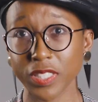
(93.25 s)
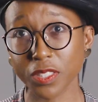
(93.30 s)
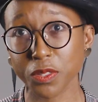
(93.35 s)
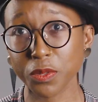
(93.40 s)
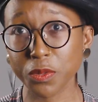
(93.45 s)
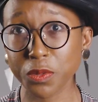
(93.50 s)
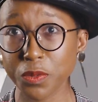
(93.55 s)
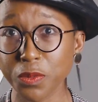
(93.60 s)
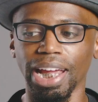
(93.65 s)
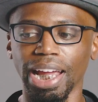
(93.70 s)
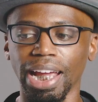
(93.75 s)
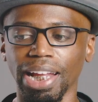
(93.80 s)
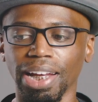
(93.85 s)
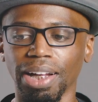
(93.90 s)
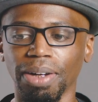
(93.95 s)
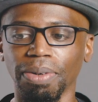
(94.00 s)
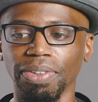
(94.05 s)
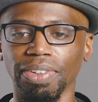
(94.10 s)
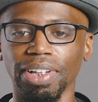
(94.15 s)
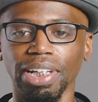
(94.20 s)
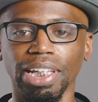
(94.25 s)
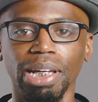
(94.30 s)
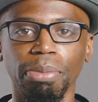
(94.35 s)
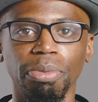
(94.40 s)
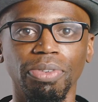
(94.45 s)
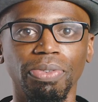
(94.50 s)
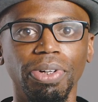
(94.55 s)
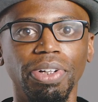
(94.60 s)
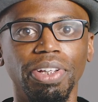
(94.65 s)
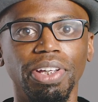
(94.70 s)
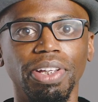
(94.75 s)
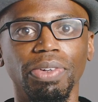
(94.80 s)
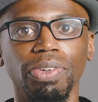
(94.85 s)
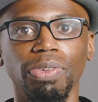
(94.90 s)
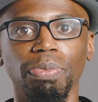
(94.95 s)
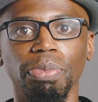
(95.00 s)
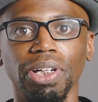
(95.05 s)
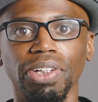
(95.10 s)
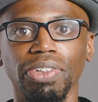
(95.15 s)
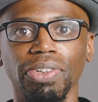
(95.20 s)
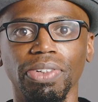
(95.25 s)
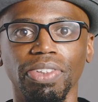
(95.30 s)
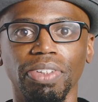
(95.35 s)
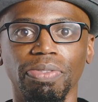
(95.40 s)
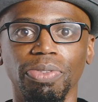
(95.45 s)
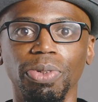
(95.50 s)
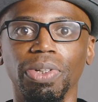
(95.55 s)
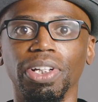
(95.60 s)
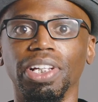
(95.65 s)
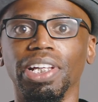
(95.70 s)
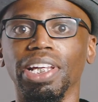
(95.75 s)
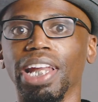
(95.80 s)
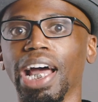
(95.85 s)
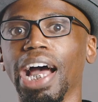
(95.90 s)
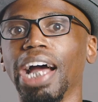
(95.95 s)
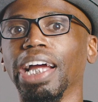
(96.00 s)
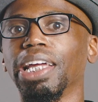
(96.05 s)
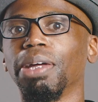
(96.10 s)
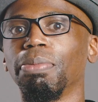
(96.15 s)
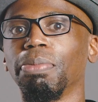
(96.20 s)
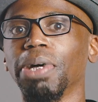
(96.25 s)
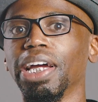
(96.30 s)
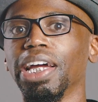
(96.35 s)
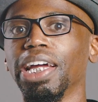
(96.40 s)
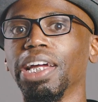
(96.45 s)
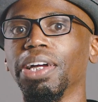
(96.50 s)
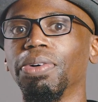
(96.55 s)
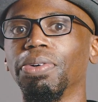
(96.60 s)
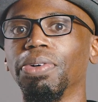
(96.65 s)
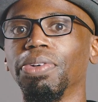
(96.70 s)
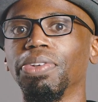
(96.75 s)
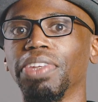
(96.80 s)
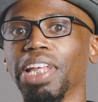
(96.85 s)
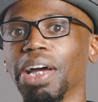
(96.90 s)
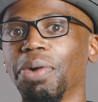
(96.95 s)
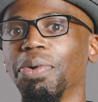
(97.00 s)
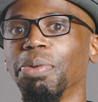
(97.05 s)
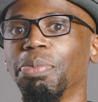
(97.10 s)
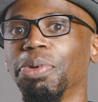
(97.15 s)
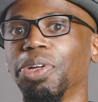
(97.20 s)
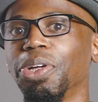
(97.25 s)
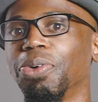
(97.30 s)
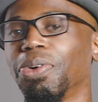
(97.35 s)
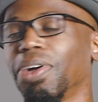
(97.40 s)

school. And I was like, yeah, before you take those pictures, if you could not get my ankles, that would be